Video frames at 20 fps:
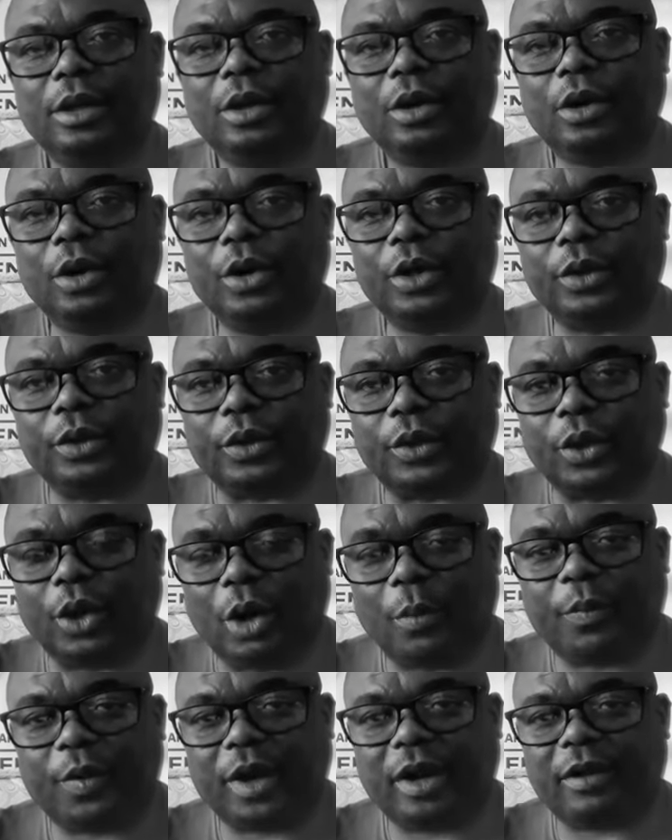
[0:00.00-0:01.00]
or
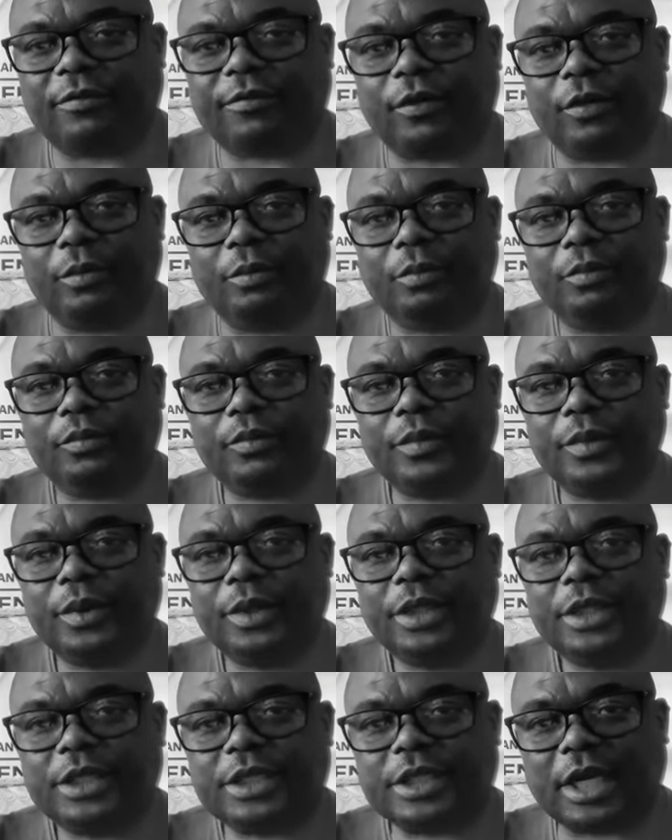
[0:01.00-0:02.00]
your platform,
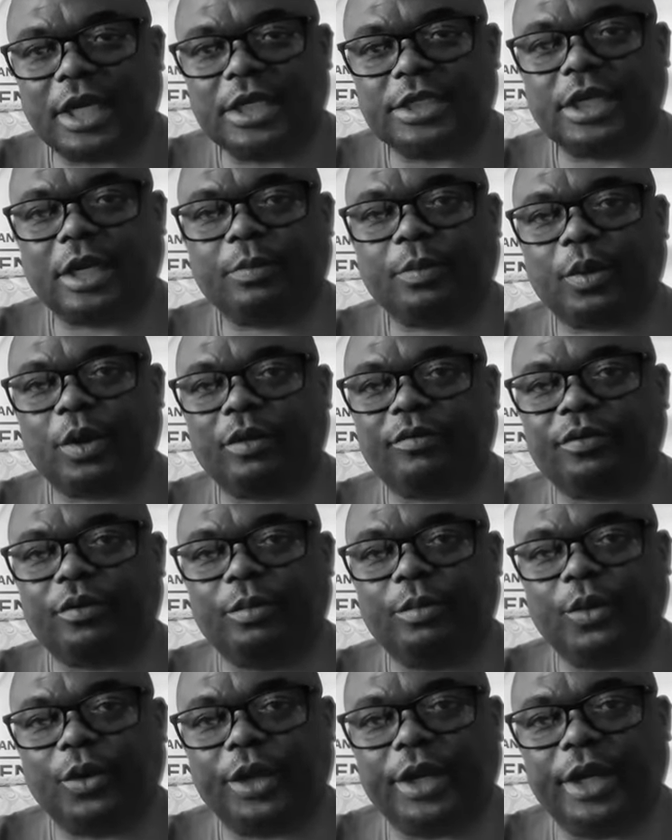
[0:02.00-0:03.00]
Saljek
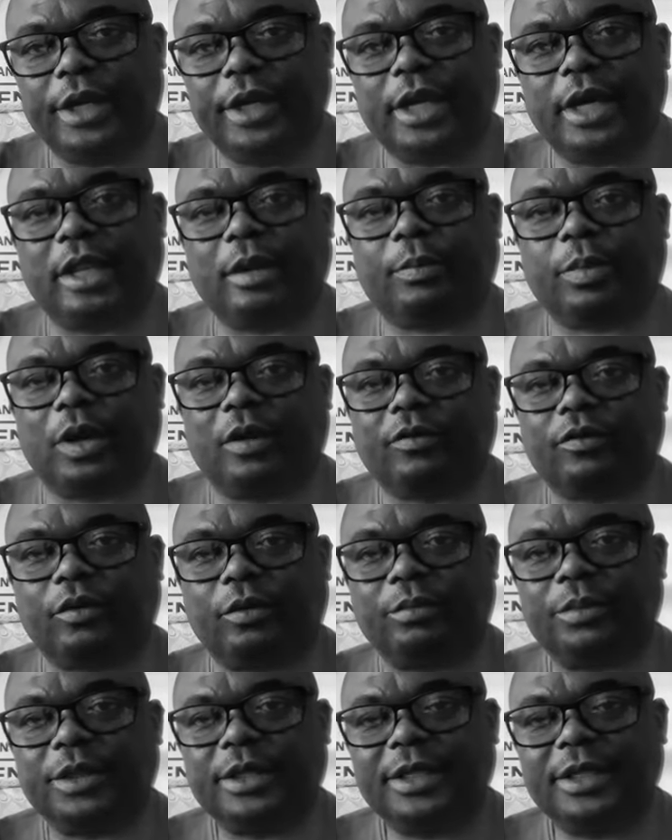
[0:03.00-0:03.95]
platform or any other platform,